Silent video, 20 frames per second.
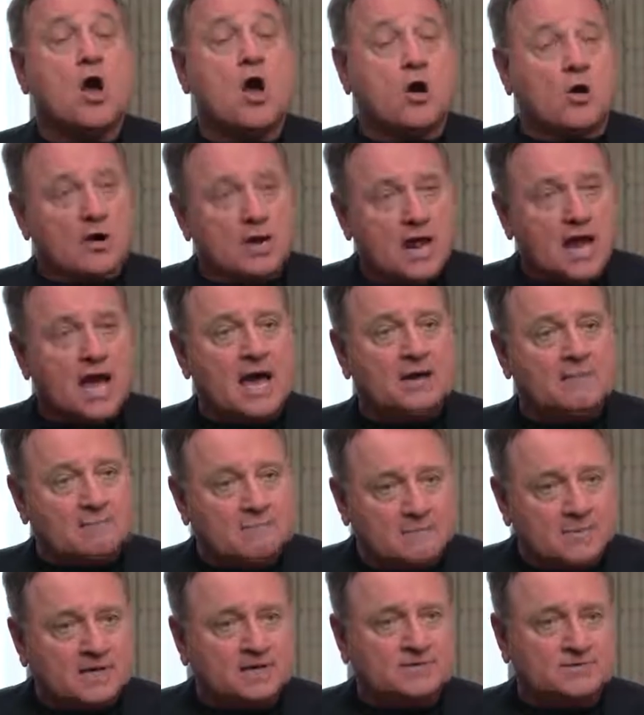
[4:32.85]
are
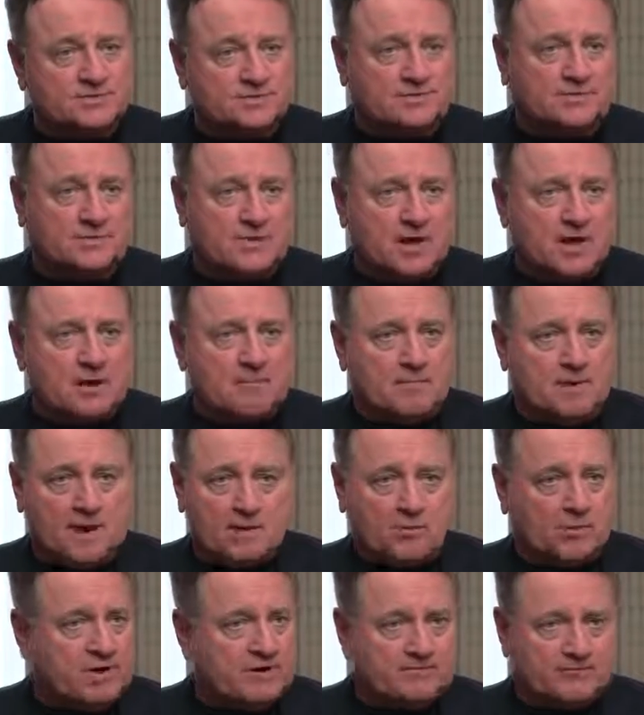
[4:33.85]
not measured
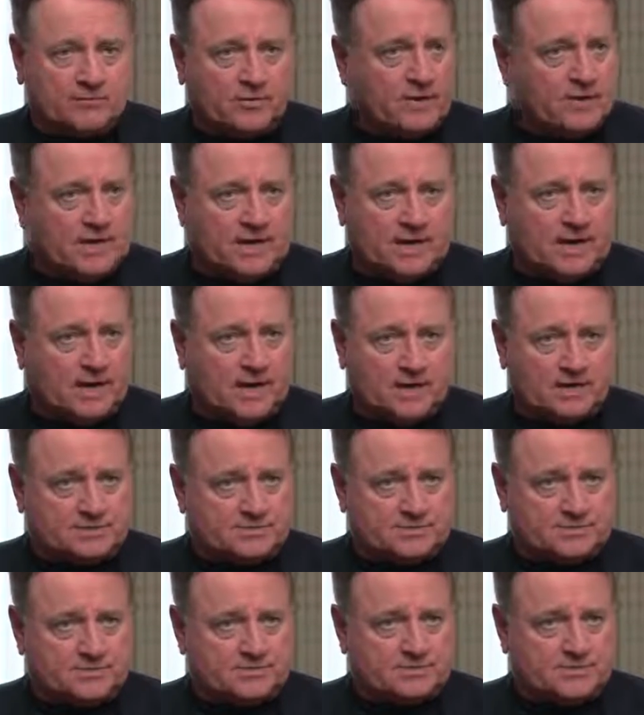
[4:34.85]
by wavefront
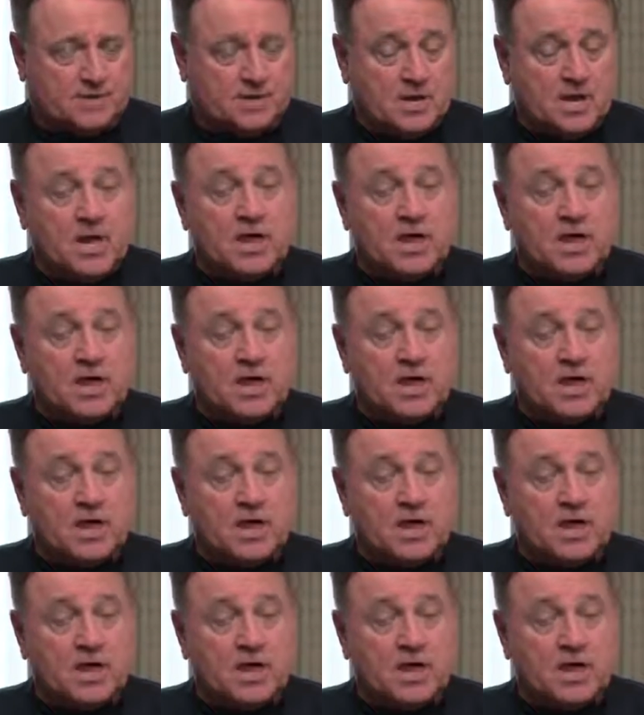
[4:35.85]
analyzers.